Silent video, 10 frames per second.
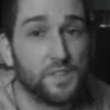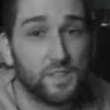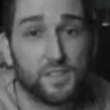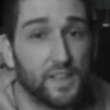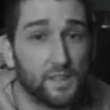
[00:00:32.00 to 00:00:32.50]

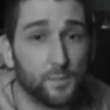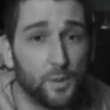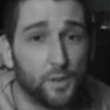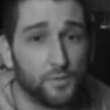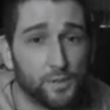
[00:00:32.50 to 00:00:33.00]
This is the
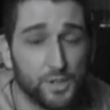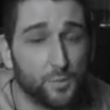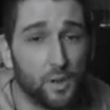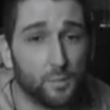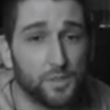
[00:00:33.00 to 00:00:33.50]
second part of a
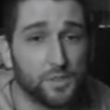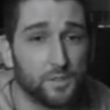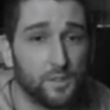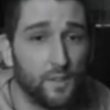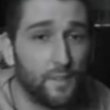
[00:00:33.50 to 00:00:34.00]
two-part
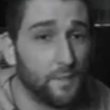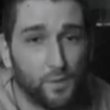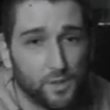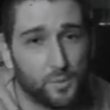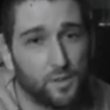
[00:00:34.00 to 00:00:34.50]
mission.
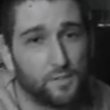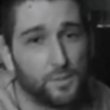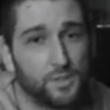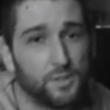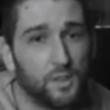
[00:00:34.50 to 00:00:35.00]
The first part
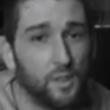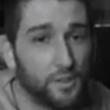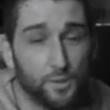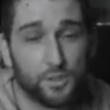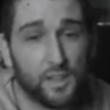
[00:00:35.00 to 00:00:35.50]
of the mission,
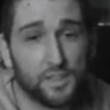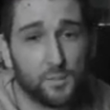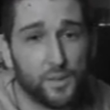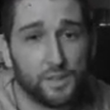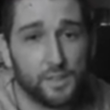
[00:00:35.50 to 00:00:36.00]
you're
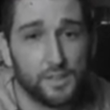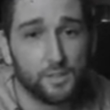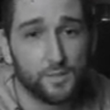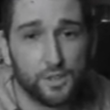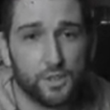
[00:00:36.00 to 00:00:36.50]
tasked by the
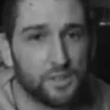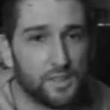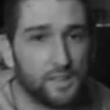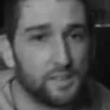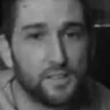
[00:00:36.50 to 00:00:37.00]
leader of the
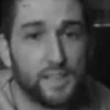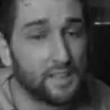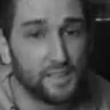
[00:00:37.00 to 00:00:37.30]
Chilos Canals to